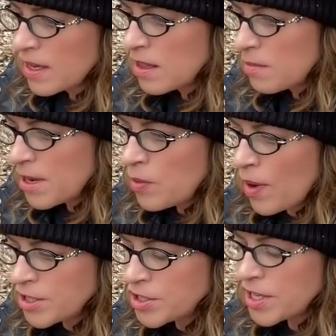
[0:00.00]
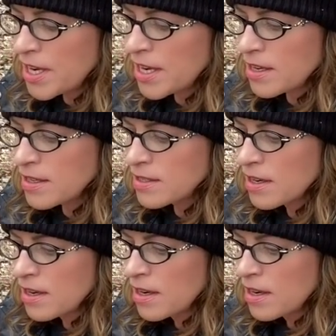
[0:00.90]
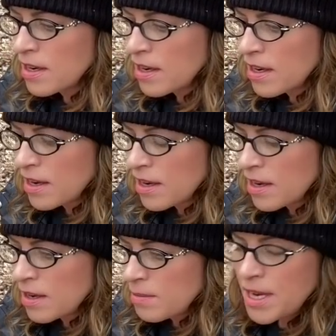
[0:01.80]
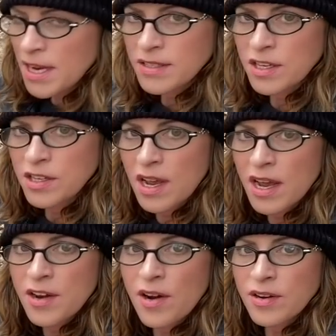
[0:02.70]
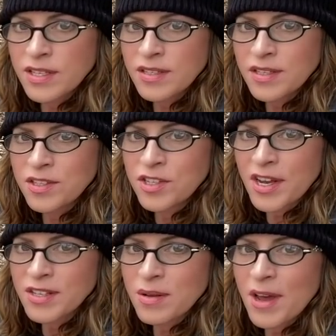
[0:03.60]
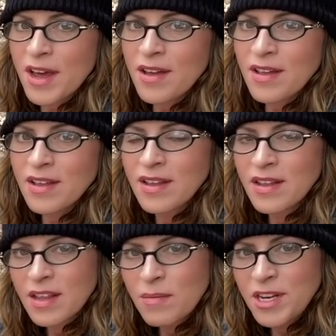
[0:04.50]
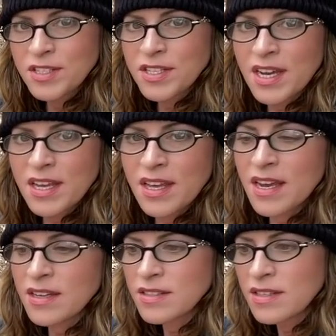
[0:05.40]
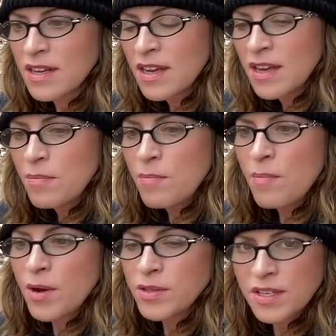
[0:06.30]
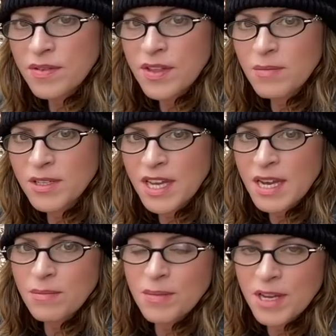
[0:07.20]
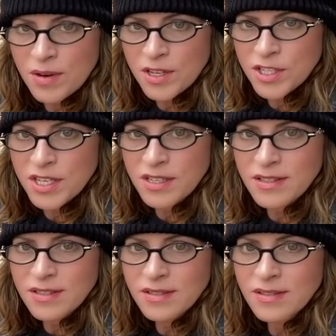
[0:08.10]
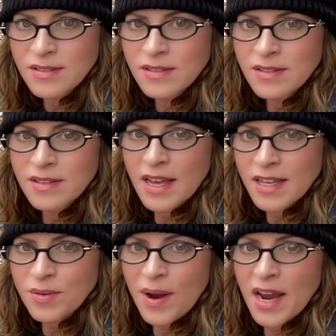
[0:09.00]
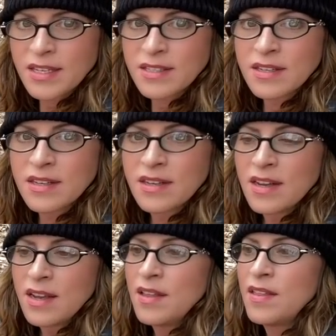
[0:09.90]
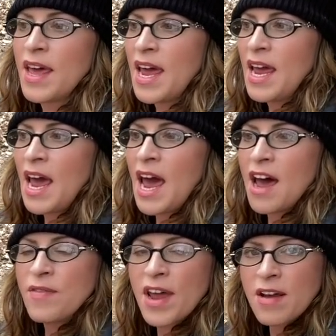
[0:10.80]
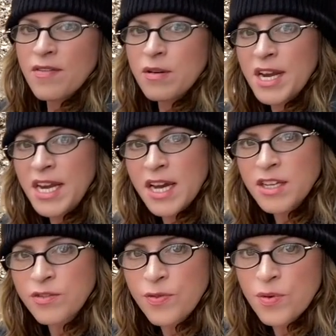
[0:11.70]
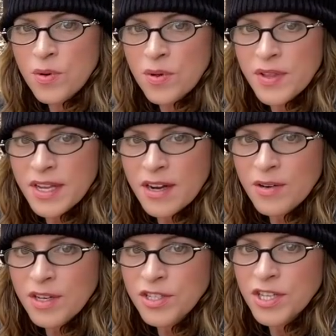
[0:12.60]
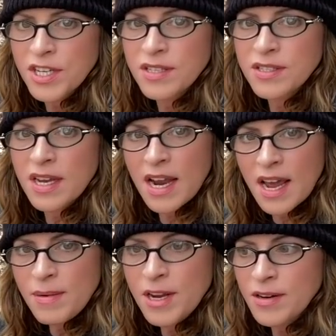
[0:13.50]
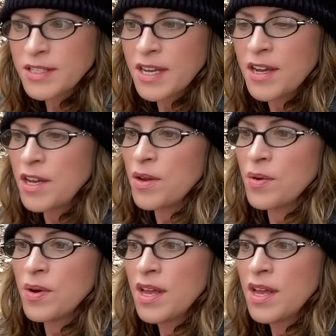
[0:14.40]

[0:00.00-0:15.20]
the big question is, because a, a narcissist Jezebel, let me just tell you this, most of them claim to be Christians. That's right. They have everybody else fooled that they're Christians. And I'm here to tell you,